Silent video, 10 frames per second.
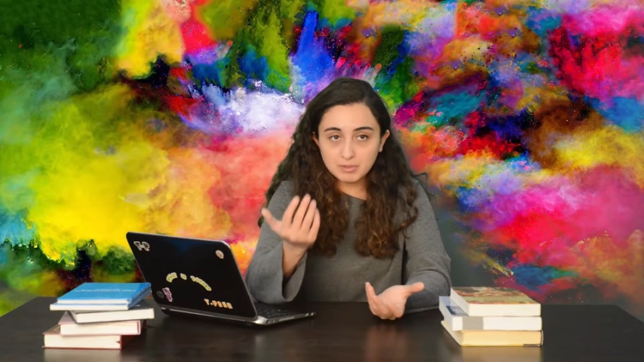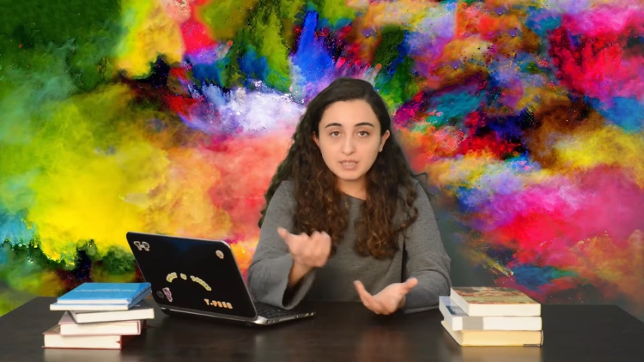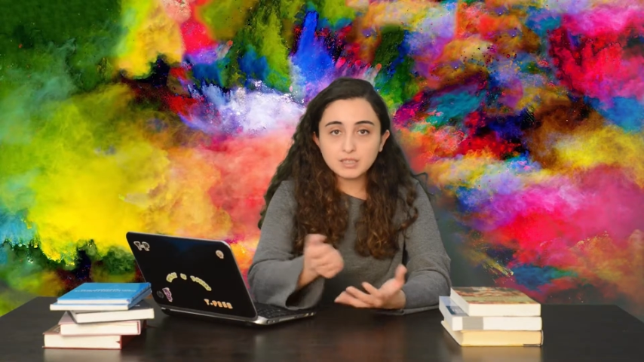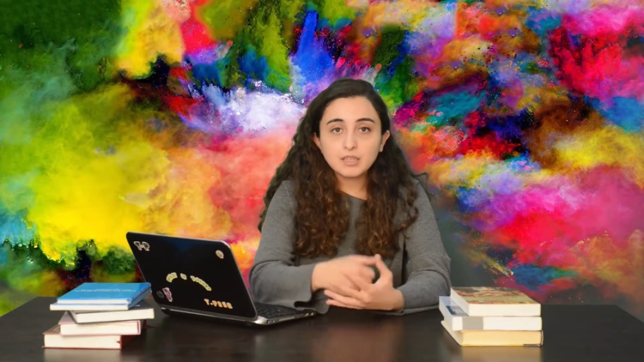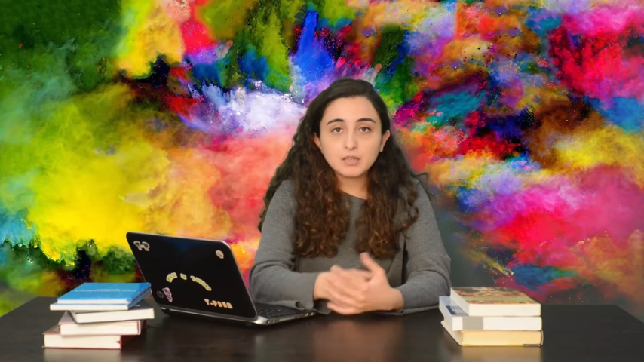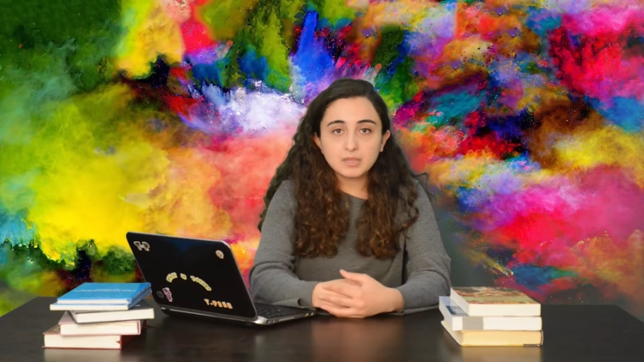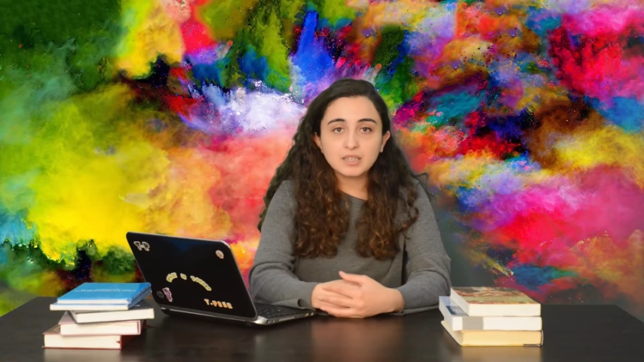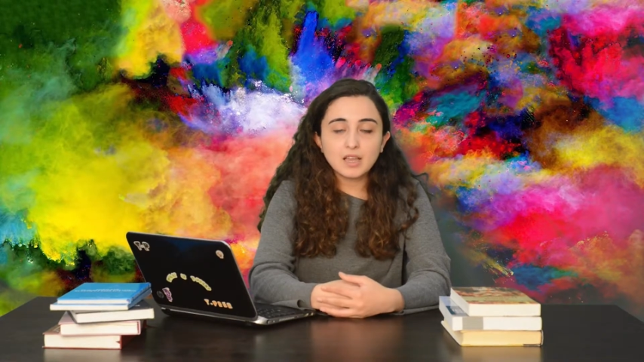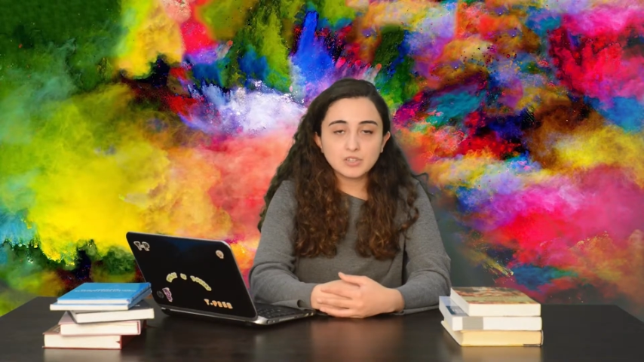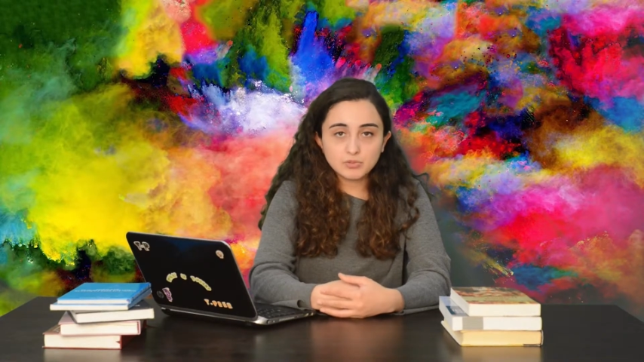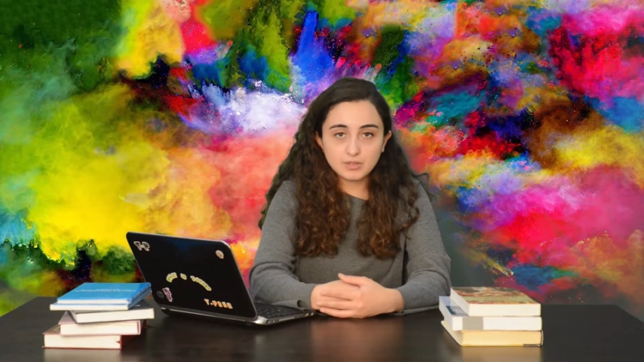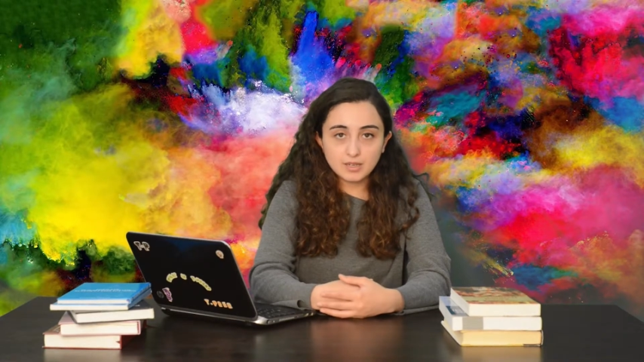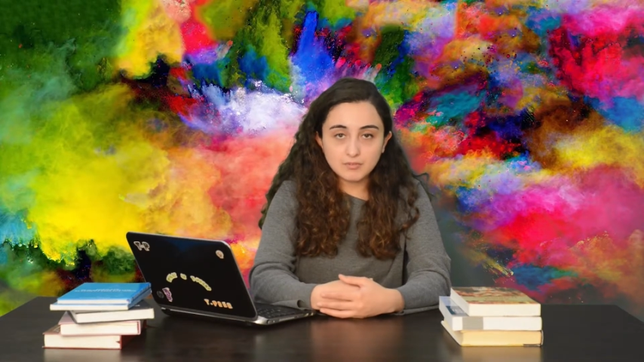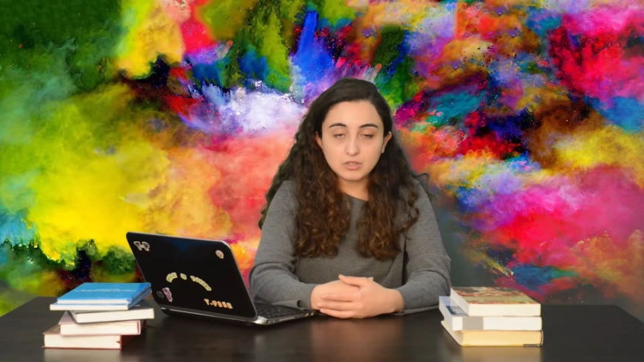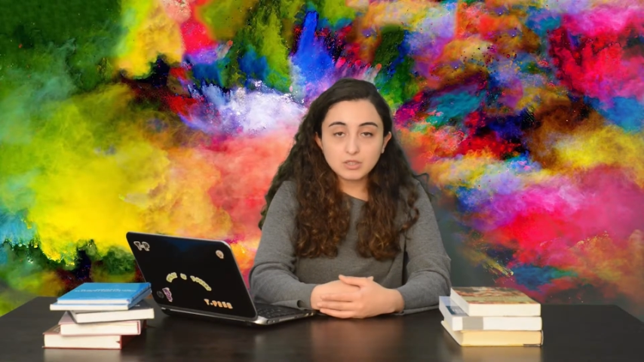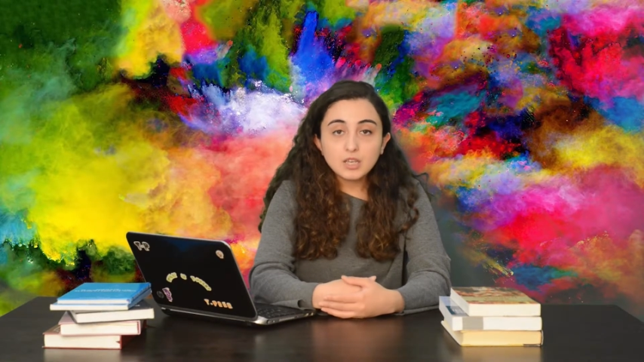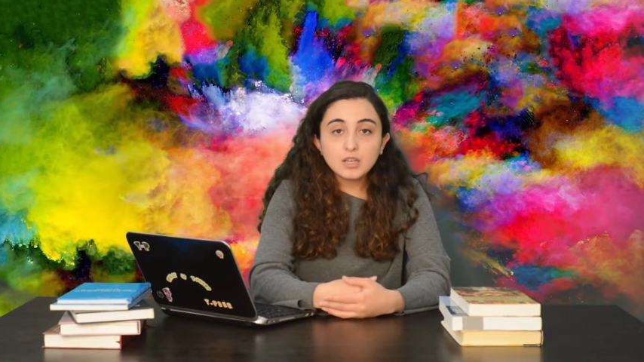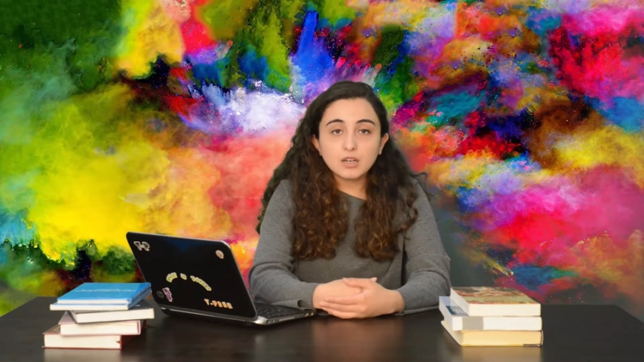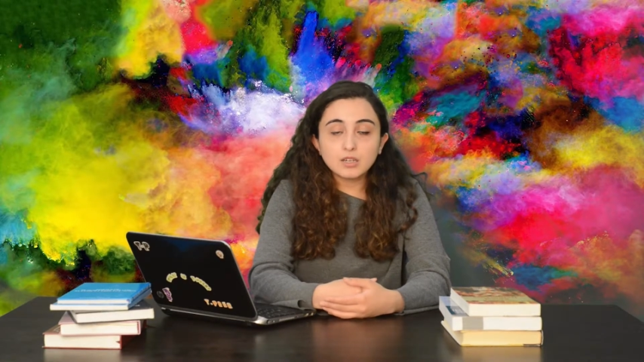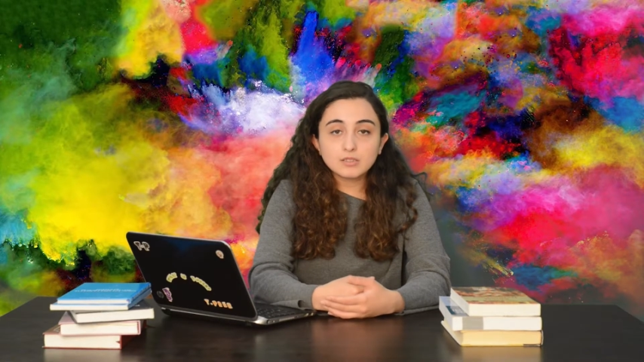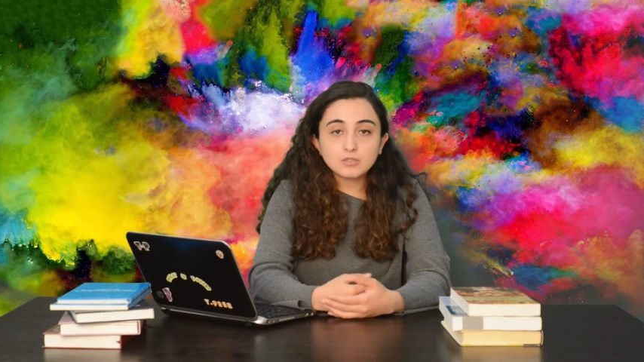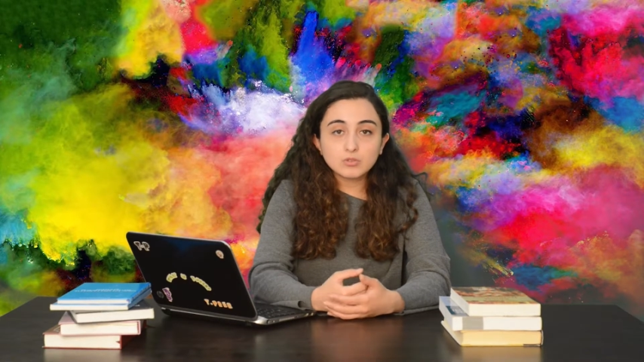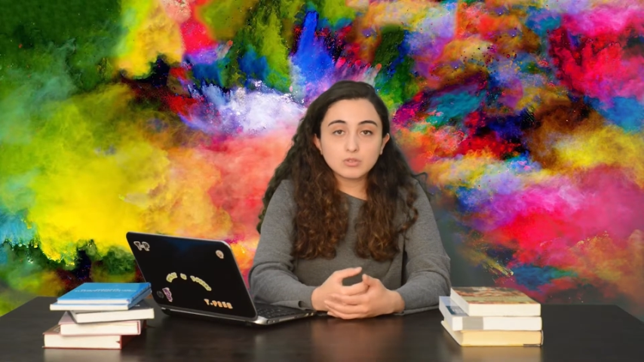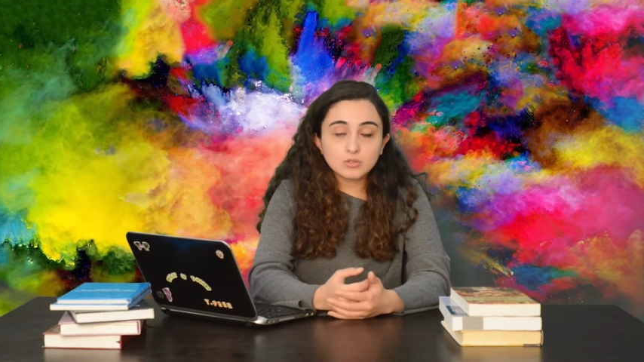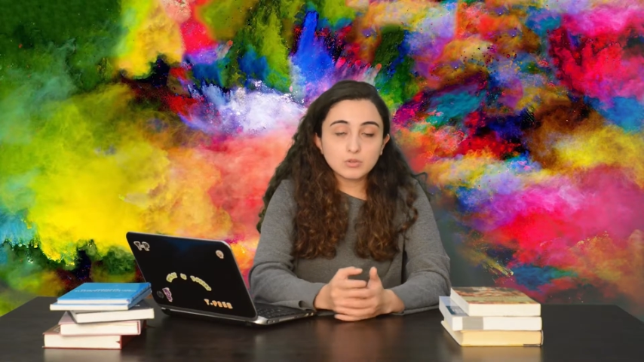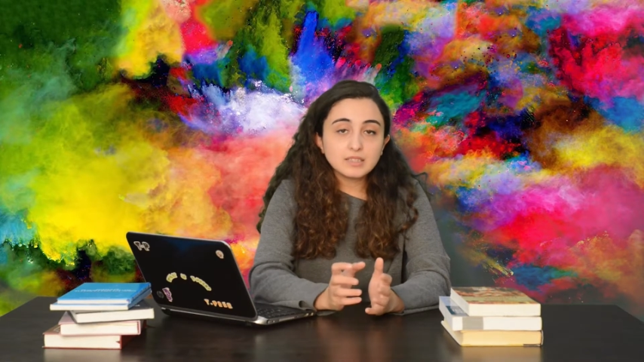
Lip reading: big country level. So